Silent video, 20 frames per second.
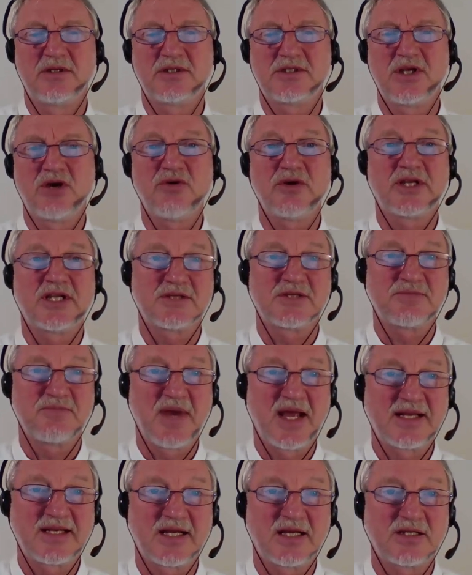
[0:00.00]
So it is
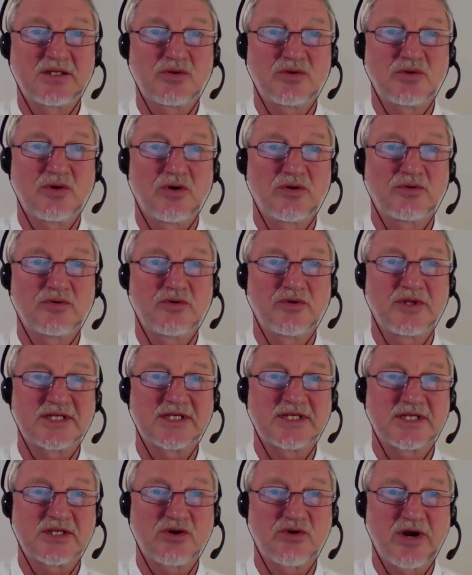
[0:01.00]
better to go to
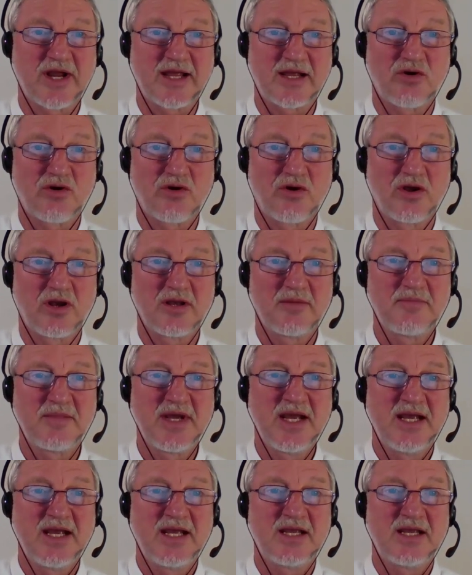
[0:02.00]
this gray column.